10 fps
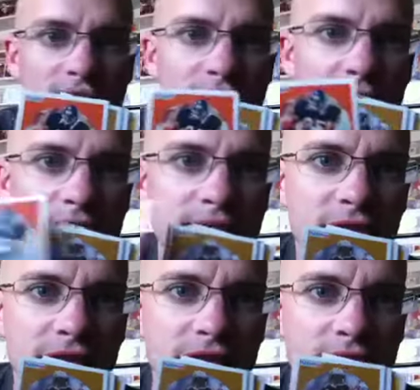Brad
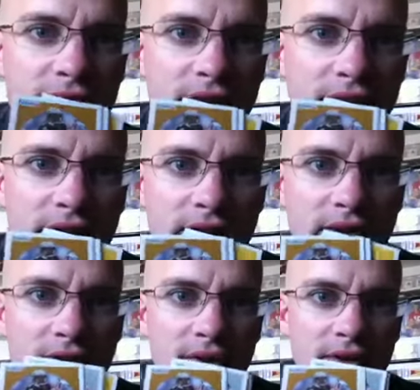Muster.
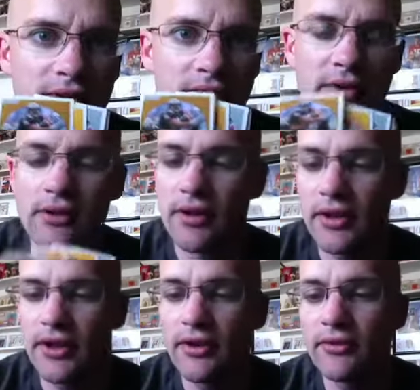I
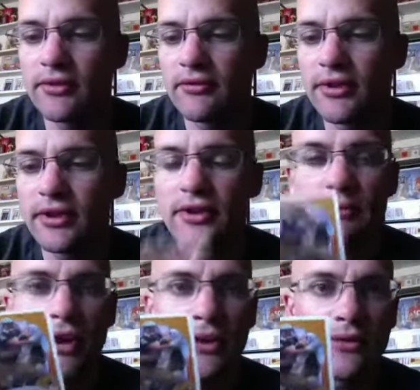can't really read this
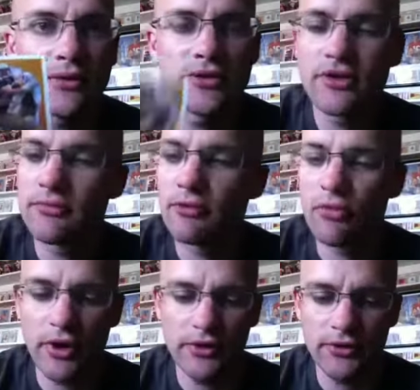backwards. Jim
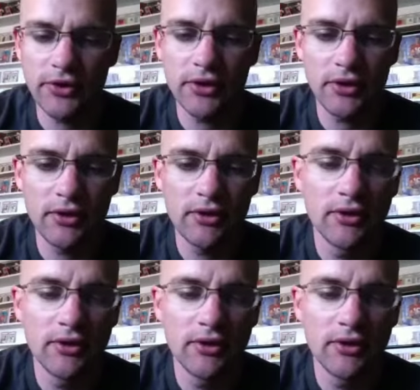Dombrowski.